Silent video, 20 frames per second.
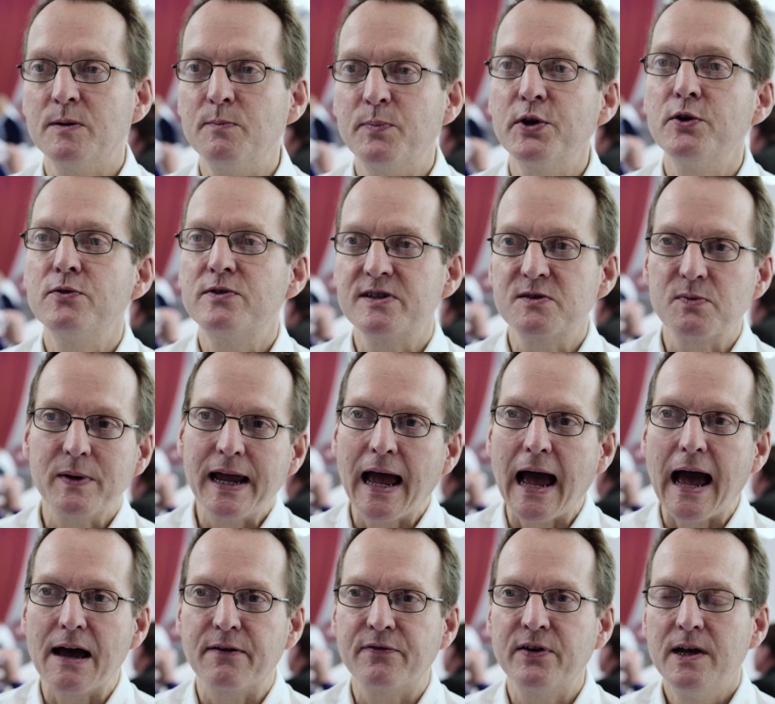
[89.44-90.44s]
computers we
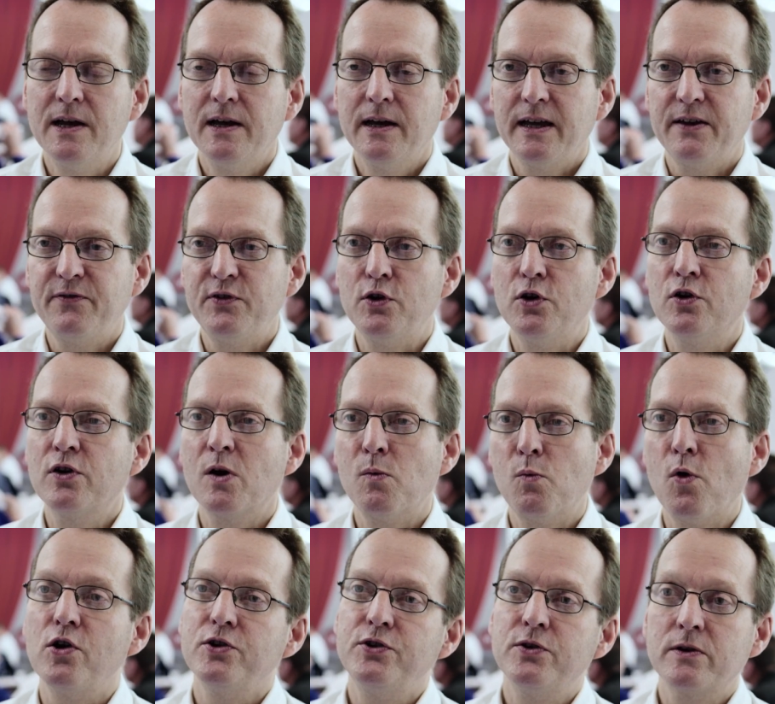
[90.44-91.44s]
have. If you look at
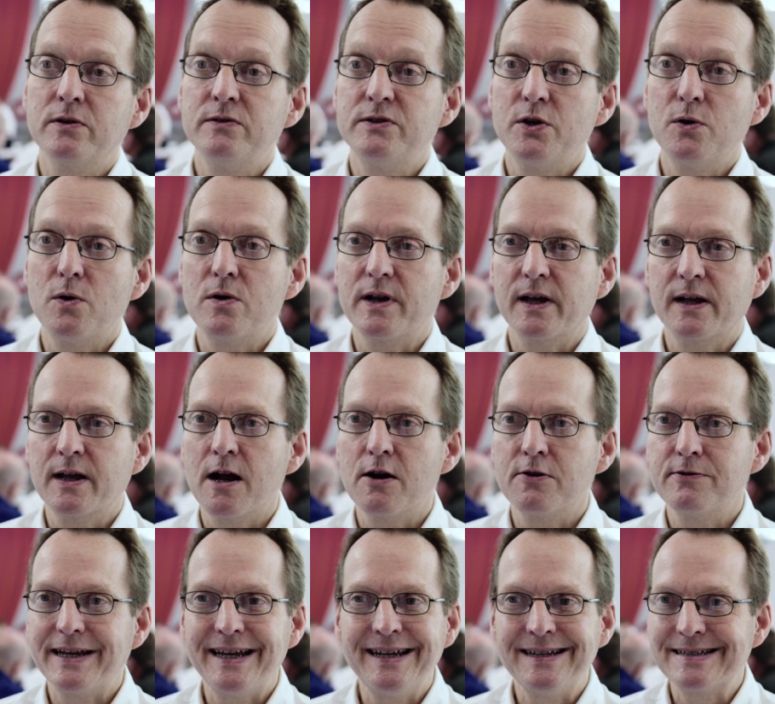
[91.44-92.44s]
what you can do on a
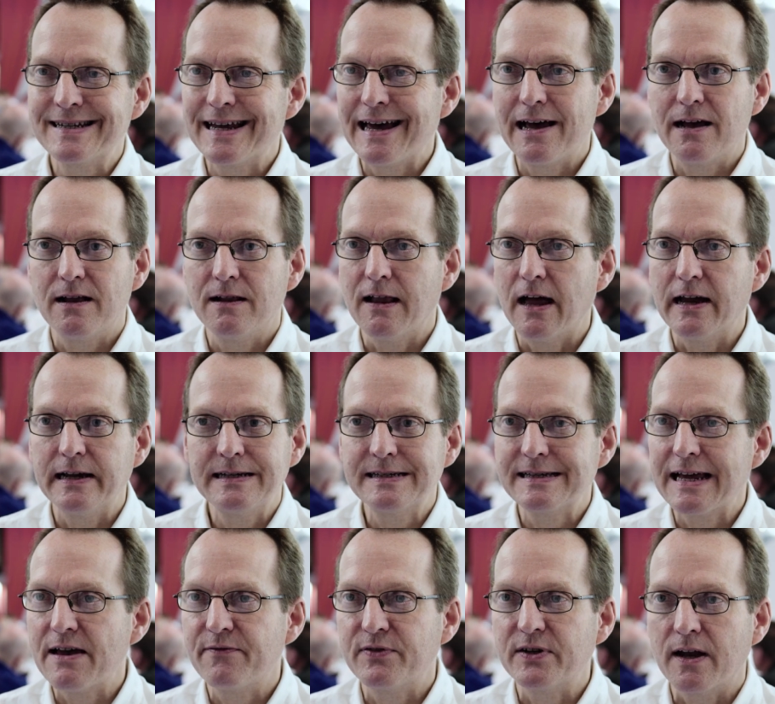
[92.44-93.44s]
current Intel
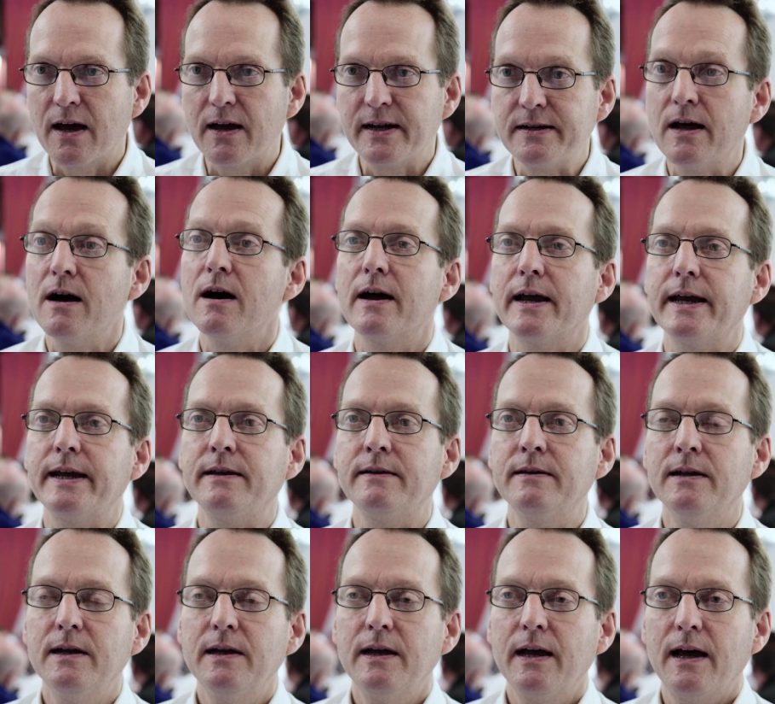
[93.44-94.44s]
i7, i9,
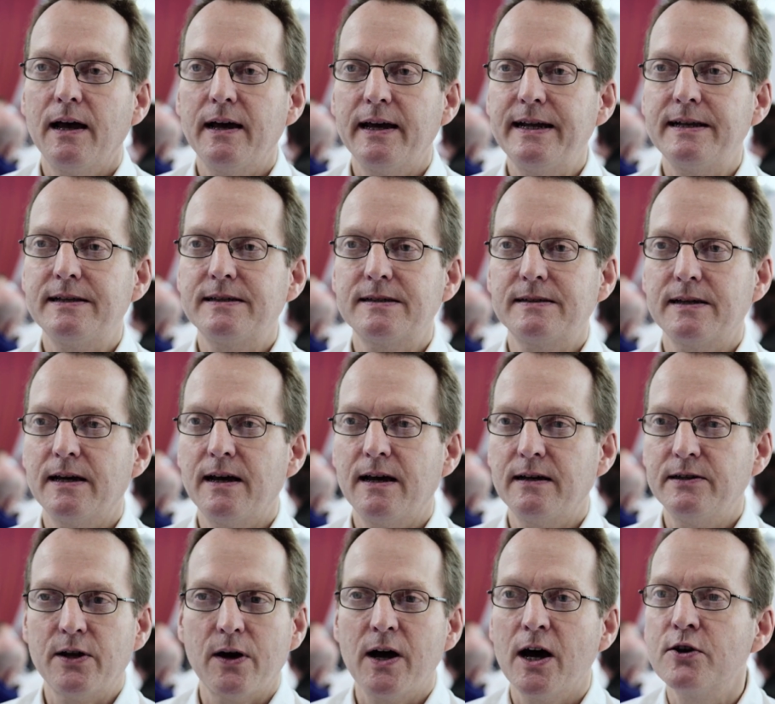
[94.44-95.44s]
uh, it's uh,
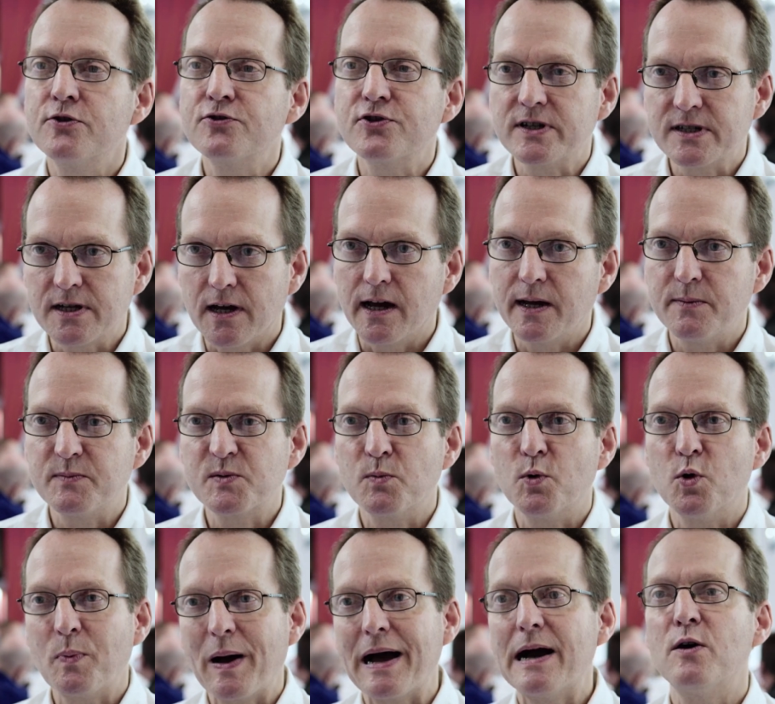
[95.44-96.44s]
you know 100 times
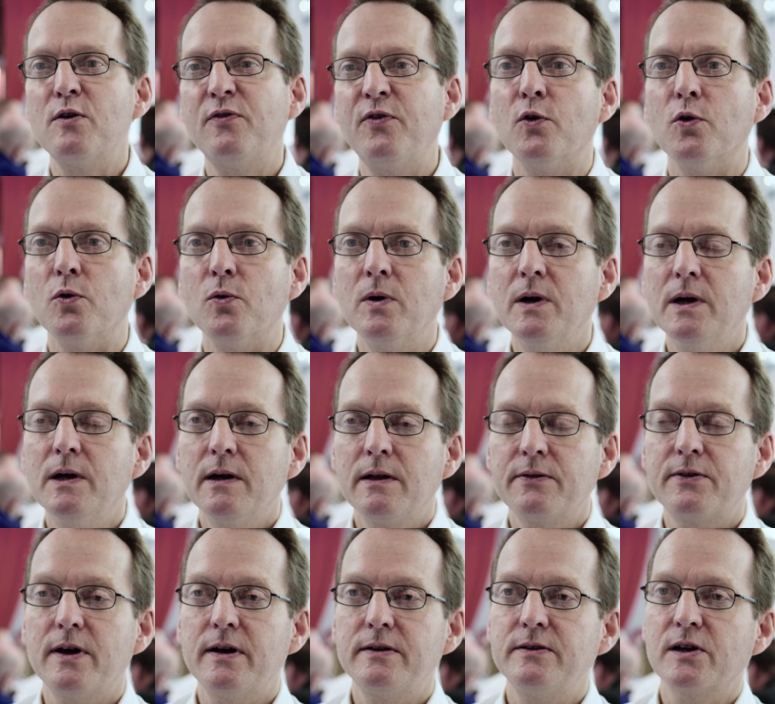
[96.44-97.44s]
more powerful
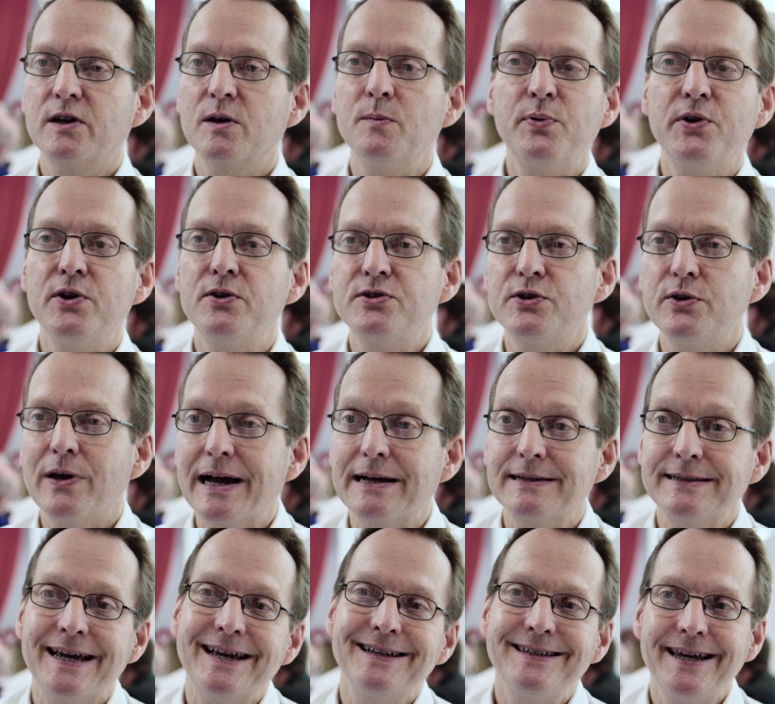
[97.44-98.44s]
than the computer you
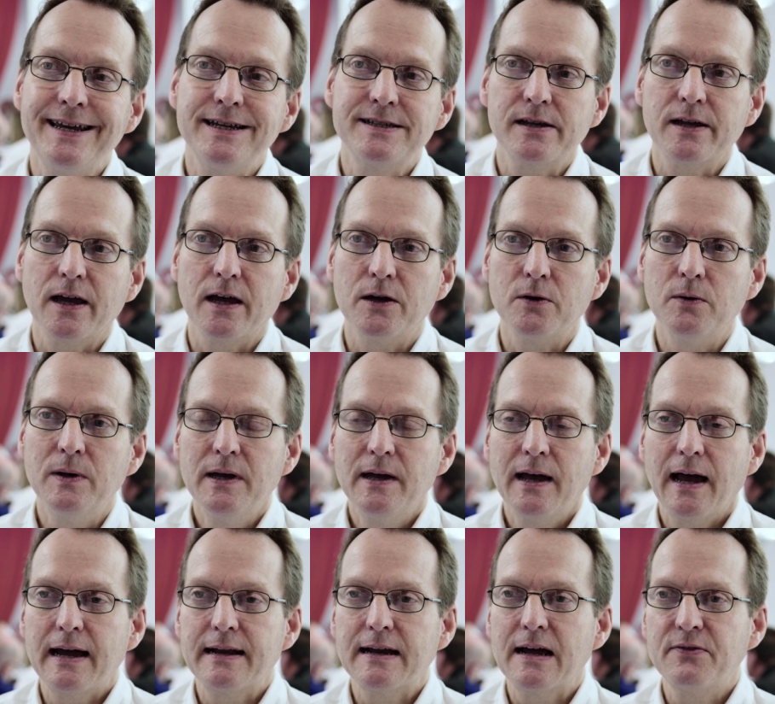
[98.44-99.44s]
had 10 years ago.
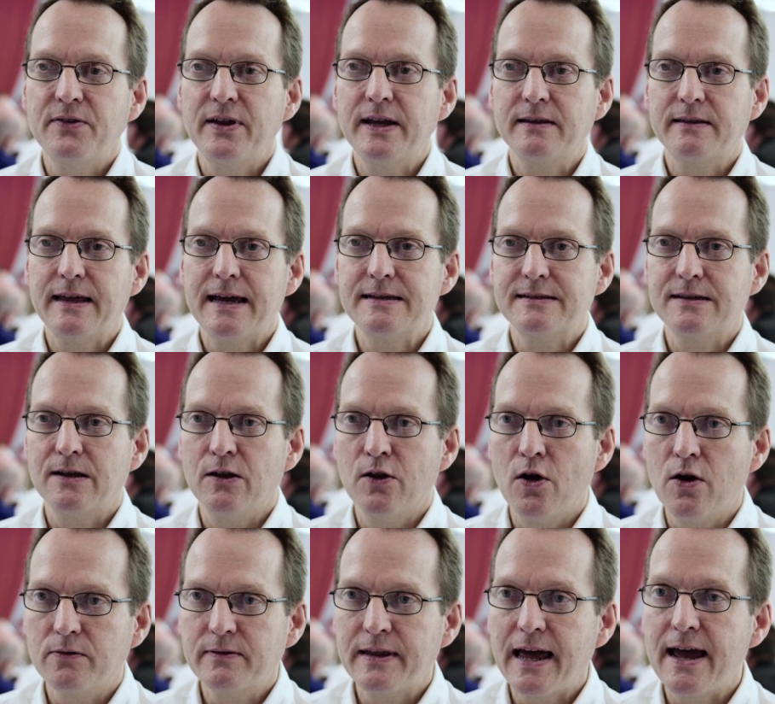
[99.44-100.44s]
And I think there's a
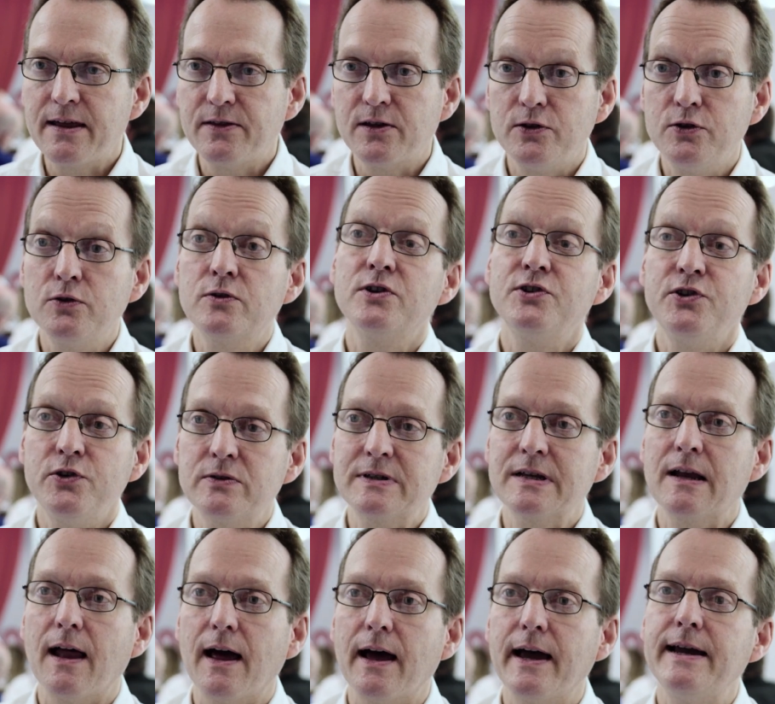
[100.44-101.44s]
lot there that you can
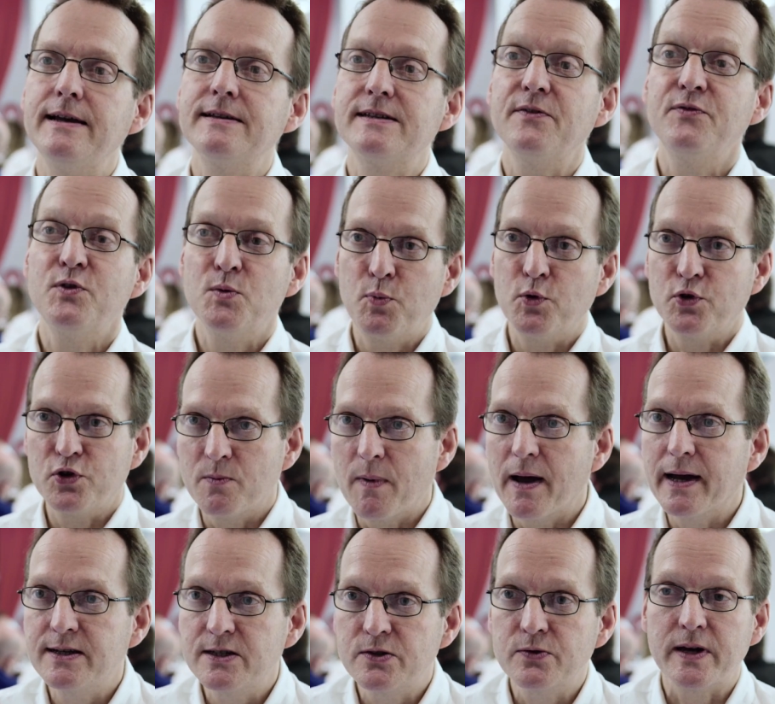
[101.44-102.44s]
utilize if you put your
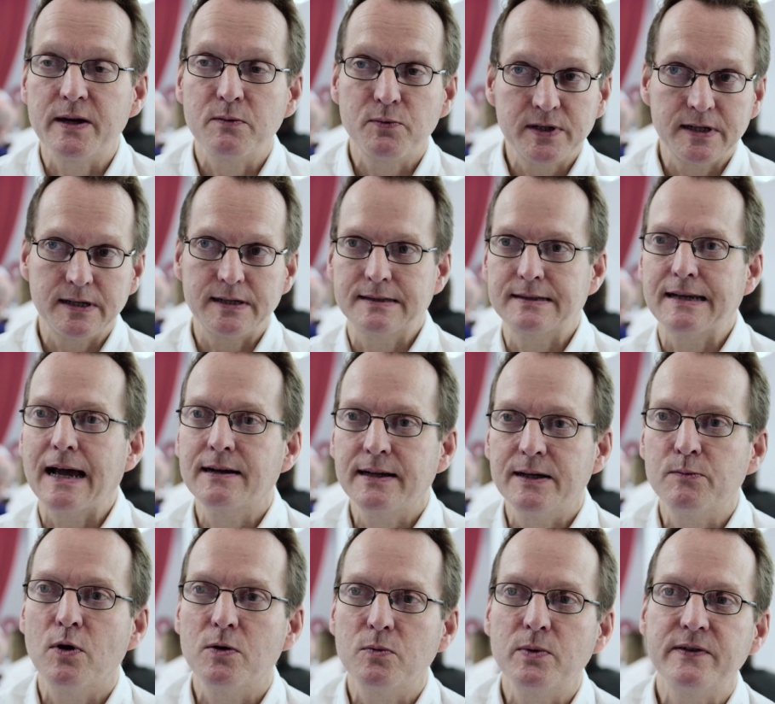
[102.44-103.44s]
mind to it, which is
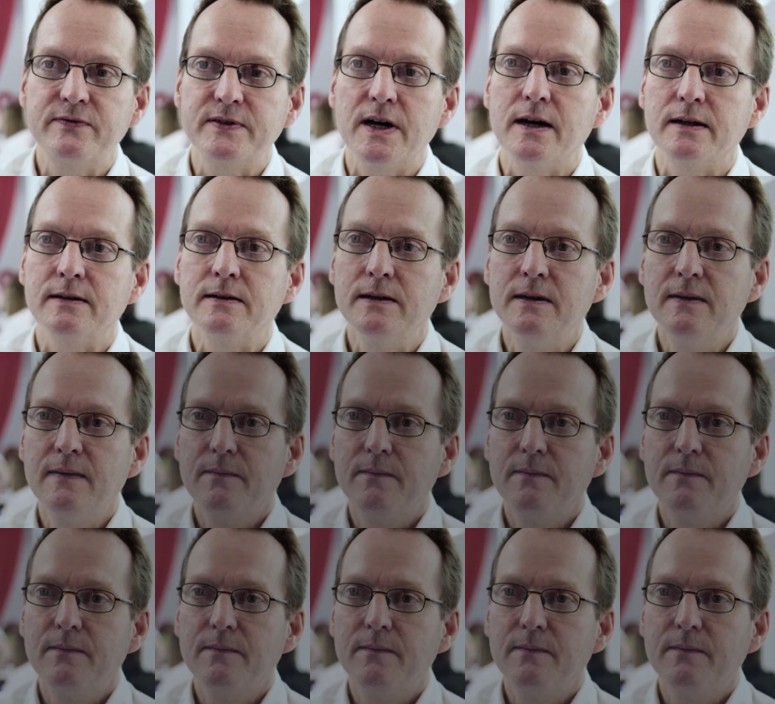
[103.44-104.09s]
exactly what we've done.